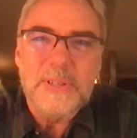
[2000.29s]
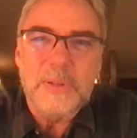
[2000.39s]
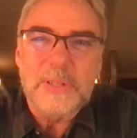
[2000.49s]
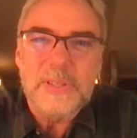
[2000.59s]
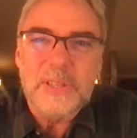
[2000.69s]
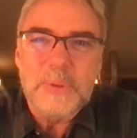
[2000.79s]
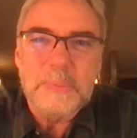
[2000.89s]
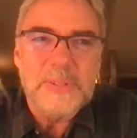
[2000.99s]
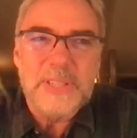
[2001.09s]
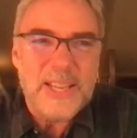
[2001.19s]
you know, to see
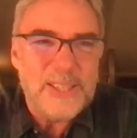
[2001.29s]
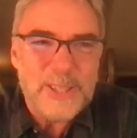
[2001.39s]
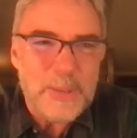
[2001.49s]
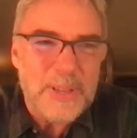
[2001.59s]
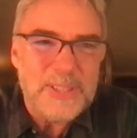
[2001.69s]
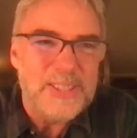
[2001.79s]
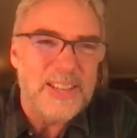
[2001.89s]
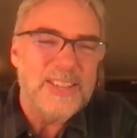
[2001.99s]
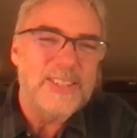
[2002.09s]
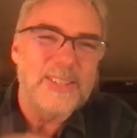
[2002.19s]
people dance them on
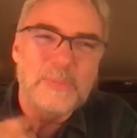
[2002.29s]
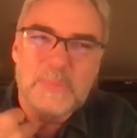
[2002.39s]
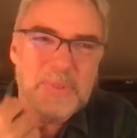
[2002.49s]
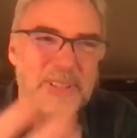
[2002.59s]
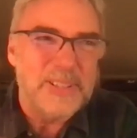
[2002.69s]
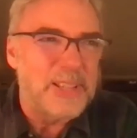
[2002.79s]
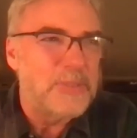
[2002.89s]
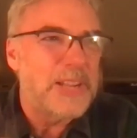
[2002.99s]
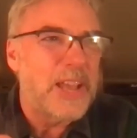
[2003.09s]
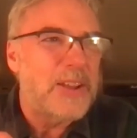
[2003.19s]
stage and
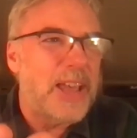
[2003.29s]
live it out.